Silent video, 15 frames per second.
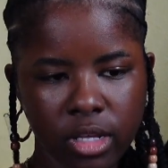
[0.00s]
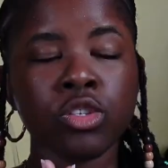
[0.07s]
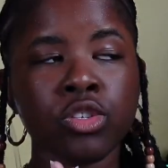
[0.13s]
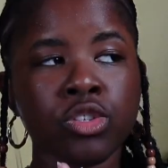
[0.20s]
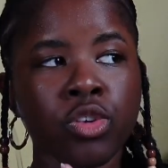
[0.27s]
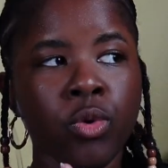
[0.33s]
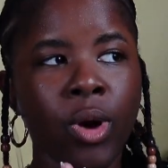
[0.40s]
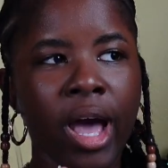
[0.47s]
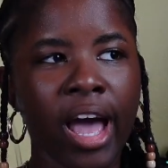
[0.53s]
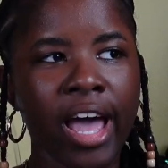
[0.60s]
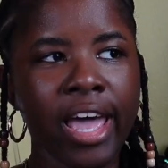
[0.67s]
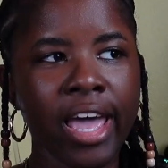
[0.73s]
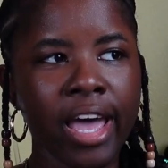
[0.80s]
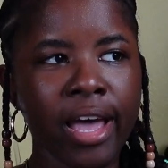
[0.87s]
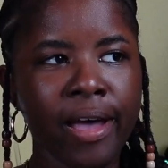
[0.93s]
So
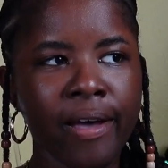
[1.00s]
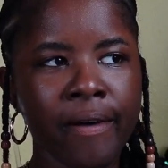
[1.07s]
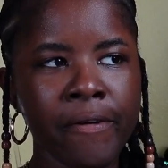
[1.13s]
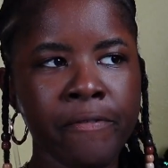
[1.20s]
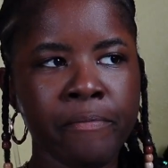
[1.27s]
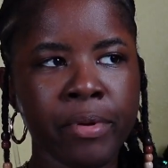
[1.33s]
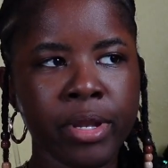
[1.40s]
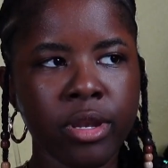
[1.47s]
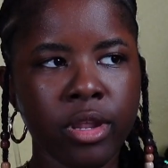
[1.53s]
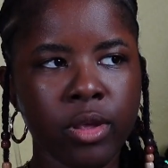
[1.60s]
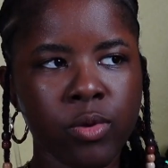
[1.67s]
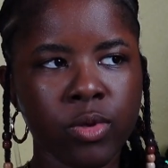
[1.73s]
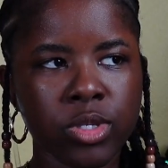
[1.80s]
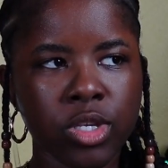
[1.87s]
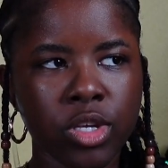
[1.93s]
I have been
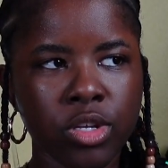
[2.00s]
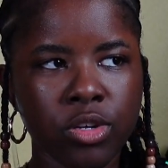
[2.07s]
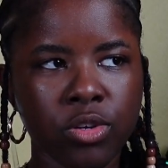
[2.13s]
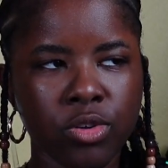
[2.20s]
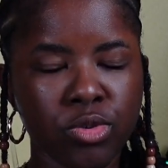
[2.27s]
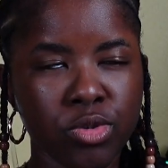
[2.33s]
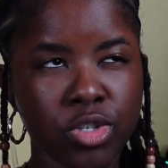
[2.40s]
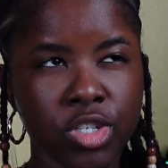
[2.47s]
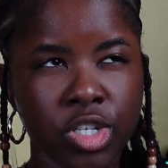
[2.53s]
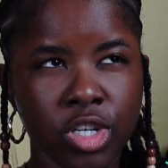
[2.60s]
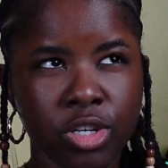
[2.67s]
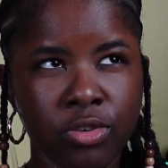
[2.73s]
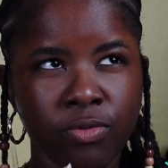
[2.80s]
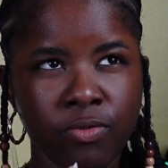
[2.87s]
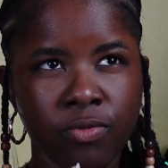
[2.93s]
using
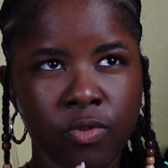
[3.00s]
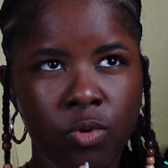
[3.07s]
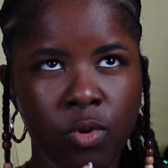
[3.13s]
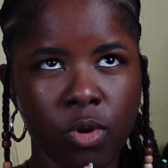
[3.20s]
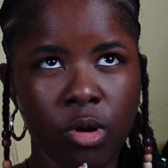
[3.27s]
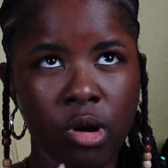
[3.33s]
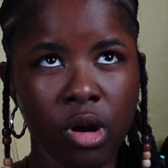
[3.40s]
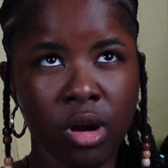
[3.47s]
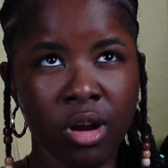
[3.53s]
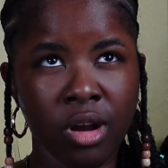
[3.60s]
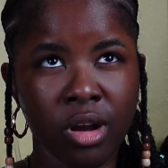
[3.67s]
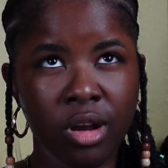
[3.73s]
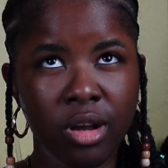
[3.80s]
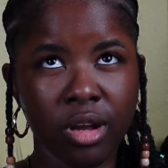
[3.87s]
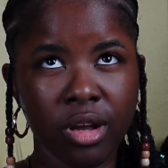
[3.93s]
Notion
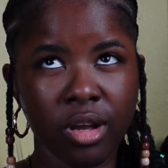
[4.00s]
for,